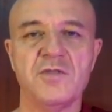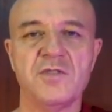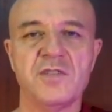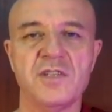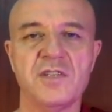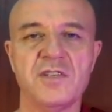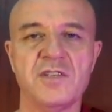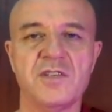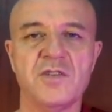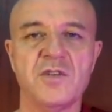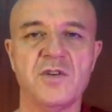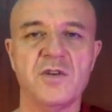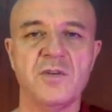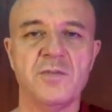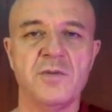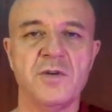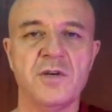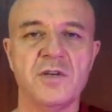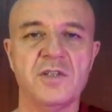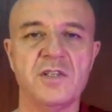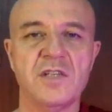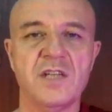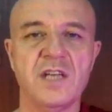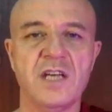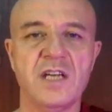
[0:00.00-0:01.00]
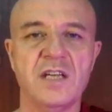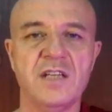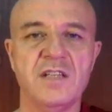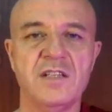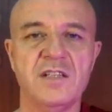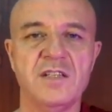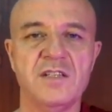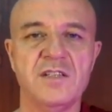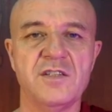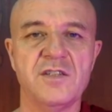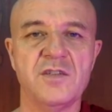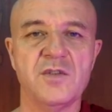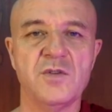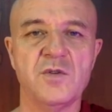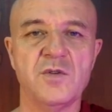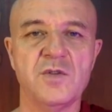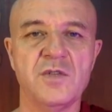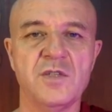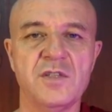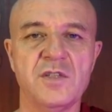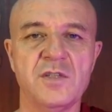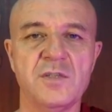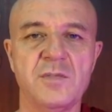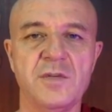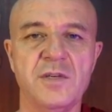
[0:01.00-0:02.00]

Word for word: schizoid personality disorder to